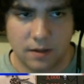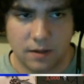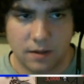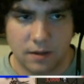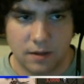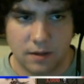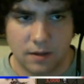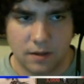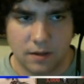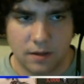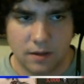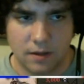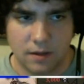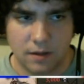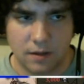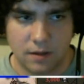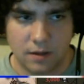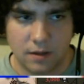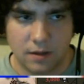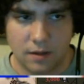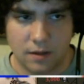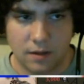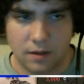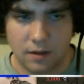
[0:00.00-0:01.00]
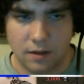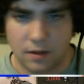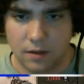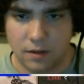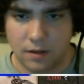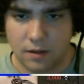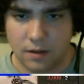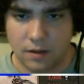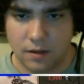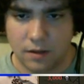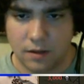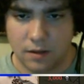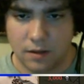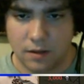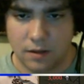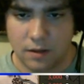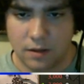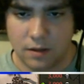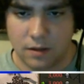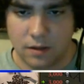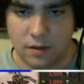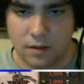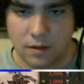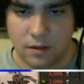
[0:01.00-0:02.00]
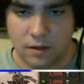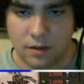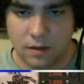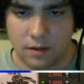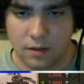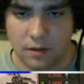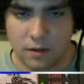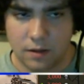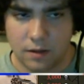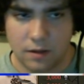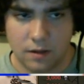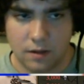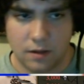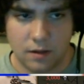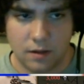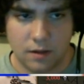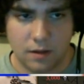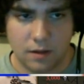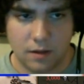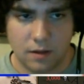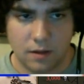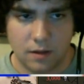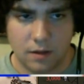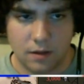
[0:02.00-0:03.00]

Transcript: No one is speaking in this clip.